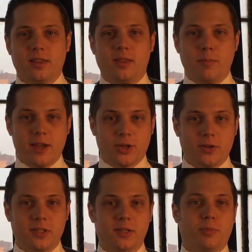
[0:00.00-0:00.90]
The
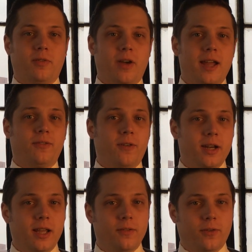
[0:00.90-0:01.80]
measures provide
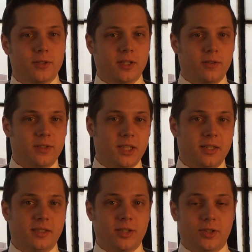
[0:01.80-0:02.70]
funding for
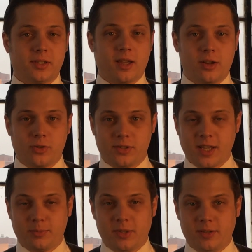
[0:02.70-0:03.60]
services such as
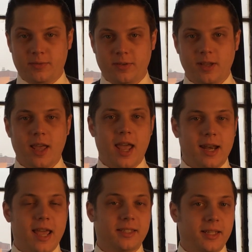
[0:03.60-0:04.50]
contraceptive and
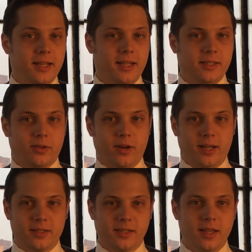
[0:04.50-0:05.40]
STD
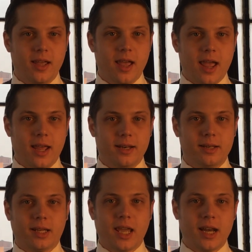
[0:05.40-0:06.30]
screenings
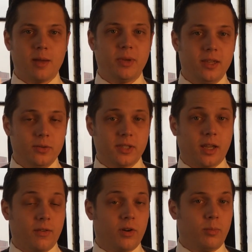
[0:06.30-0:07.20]
and cannot be used to
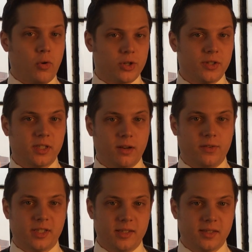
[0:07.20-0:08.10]
cover abortion
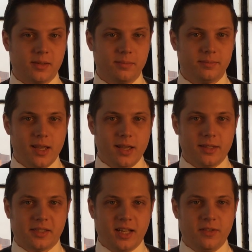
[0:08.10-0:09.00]
services. The
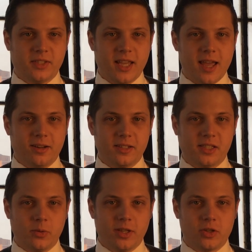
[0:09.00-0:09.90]
city of Seattle is
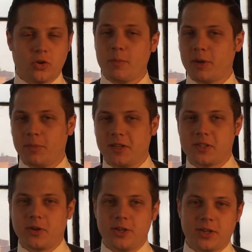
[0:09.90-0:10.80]
suing the Trump
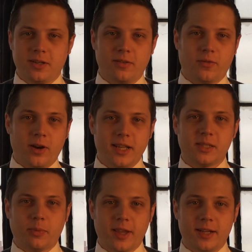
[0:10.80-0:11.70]
administration for its
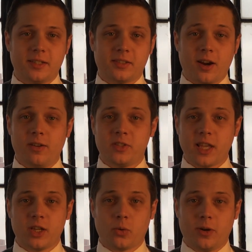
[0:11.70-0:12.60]
plan to starve
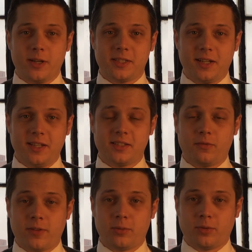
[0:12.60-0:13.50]
sanctuary cities of
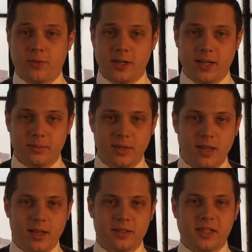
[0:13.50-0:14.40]
federal funding.
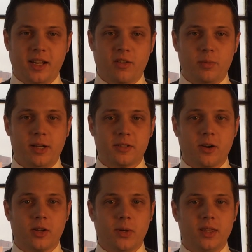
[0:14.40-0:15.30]
City government is
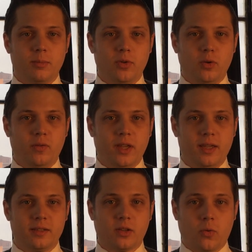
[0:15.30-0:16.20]
arguing the move
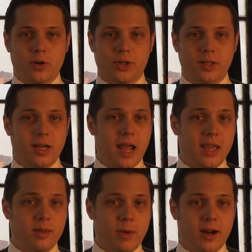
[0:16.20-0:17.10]
is coercion,
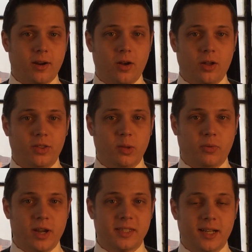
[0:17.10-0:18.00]
and the mayor called the
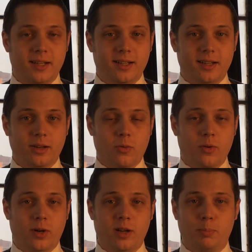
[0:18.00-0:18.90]
president,
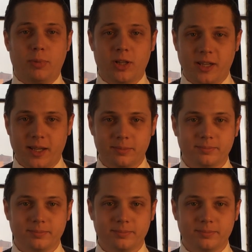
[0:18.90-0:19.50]
quote, a bully.